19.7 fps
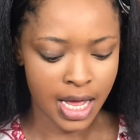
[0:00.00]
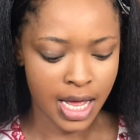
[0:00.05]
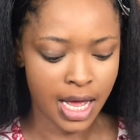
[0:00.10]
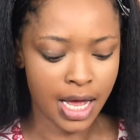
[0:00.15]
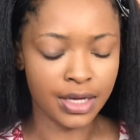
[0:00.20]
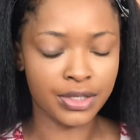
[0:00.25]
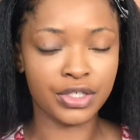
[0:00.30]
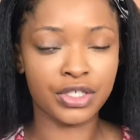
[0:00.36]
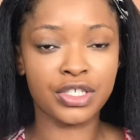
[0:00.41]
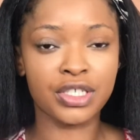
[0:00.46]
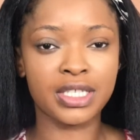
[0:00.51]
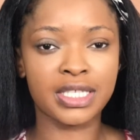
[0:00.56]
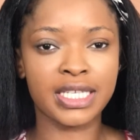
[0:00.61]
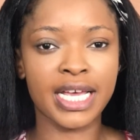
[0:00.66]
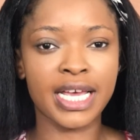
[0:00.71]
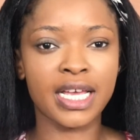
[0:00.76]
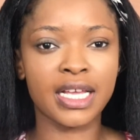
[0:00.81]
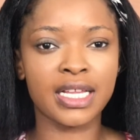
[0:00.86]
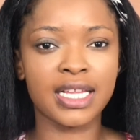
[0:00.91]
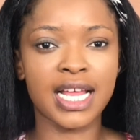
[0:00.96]
I'll just
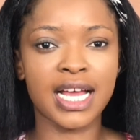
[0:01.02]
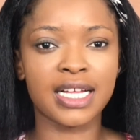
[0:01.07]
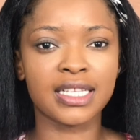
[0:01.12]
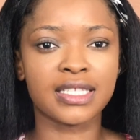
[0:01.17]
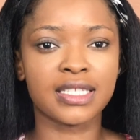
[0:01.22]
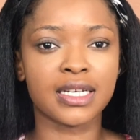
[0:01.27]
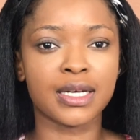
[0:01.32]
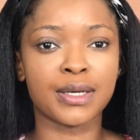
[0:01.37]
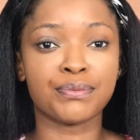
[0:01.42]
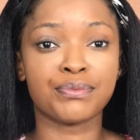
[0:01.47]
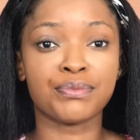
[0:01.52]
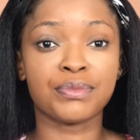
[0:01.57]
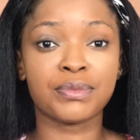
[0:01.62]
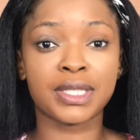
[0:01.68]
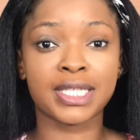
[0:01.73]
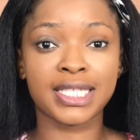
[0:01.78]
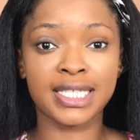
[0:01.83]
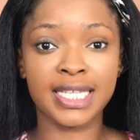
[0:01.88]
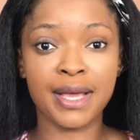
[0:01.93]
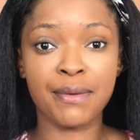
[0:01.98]
take that
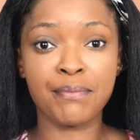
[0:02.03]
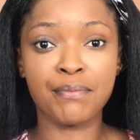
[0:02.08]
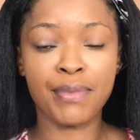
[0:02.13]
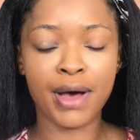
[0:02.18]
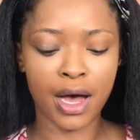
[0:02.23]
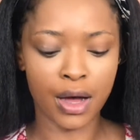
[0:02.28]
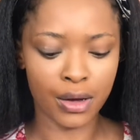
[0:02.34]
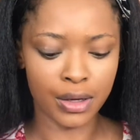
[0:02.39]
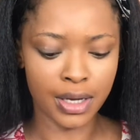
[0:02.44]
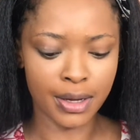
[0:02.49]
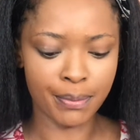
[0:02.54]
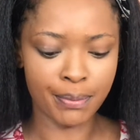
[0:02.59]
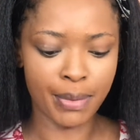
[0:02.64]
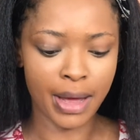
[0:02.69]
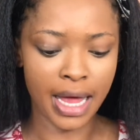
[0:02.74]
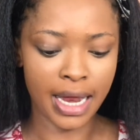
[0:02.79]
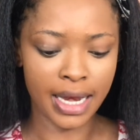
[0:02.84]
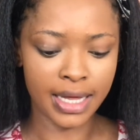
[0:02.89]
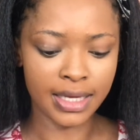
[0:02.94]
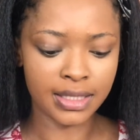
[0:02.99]
same powder
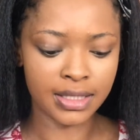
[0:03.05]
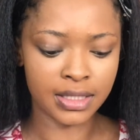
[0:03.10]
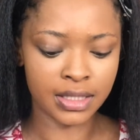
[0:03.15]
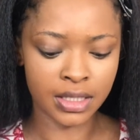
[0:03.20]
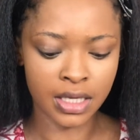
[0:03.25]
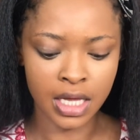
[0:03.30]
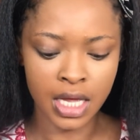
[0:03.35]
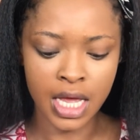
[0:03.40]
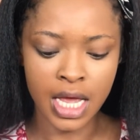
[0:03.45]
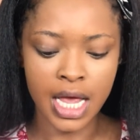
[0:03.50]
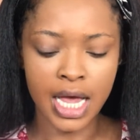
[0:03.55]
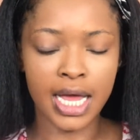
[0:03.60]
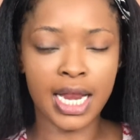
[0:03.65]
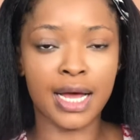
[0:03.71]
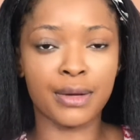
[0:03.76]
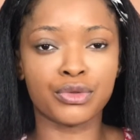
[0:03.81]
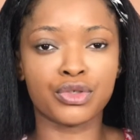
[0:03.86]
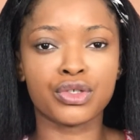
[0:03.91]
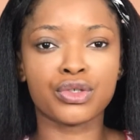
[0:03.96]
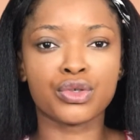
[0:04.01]
palette and
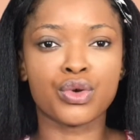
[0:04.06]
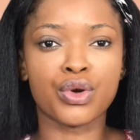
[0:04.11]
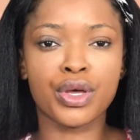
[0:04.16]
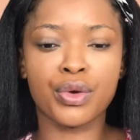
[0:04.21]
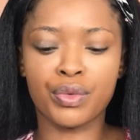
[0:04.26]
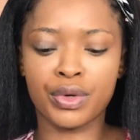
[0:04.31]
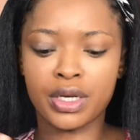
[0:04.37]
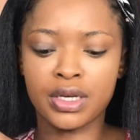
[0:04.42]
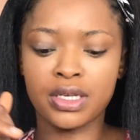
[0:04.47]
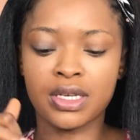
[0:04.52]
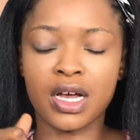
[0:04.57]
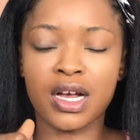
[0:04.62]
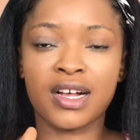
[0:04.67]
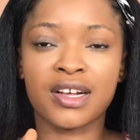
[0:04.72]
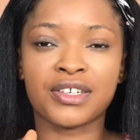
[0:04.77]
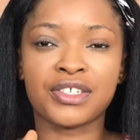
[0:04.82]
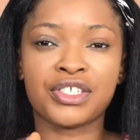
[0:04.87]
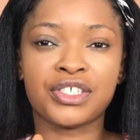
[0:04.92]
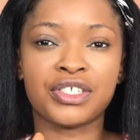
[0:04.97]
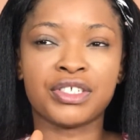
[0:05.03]
I'll just go in with a
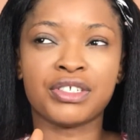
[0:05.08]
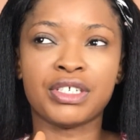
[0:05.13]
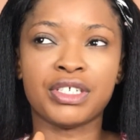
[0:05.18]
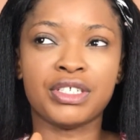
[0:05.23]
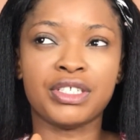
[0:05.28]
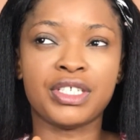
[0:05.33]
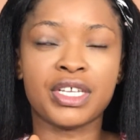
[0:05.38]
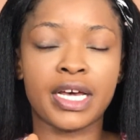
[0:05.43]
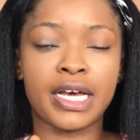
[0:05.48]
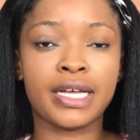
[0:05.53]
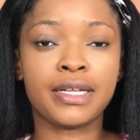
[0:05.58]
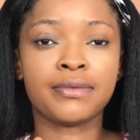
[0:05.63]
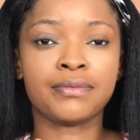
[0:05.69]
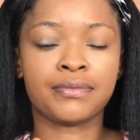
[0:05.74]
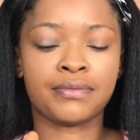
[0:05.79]
darker shade there.